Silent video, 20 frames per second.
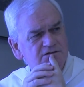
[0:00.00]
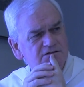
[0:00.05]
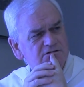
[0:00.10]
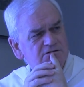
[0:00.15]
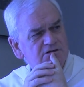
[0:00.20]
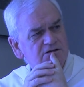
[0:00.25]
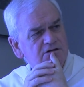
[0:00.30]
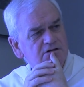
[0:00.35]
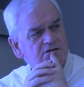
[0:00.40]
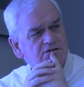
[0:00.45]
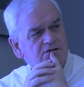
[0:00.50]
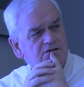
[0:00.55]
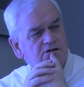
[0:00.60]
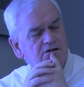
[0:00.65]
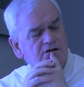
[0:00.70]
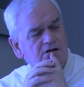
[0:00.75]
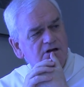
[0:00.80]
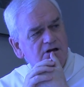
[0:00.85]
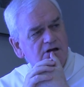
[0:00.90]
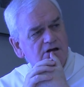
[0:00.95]
to
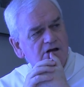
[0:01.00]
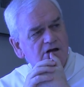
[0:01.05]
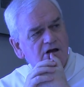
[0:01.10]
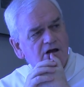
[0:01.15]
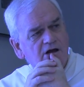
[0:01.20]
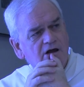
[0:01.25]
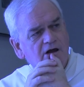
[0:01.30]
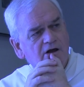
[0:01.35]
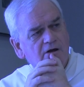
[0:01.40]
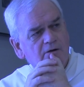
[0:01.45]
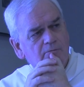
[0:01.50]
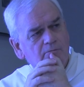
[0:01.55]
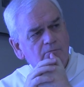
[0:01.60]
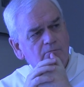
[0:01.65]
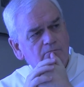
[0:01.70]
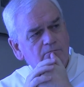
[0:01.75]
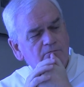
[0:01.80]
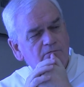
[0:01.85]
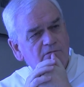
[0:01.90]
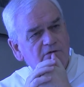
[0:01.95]
the...
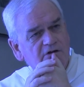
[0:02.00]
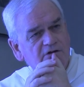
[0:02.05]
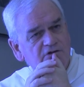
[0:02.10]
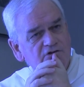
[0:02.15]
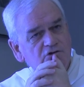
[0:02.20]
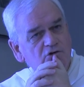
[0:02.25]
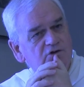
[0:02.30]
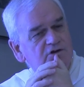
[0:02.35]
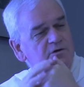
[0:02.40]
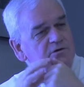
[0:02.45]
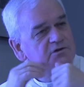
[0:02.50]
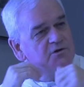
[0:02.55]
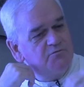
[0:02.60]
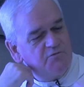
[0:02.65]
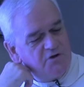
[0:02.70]
So the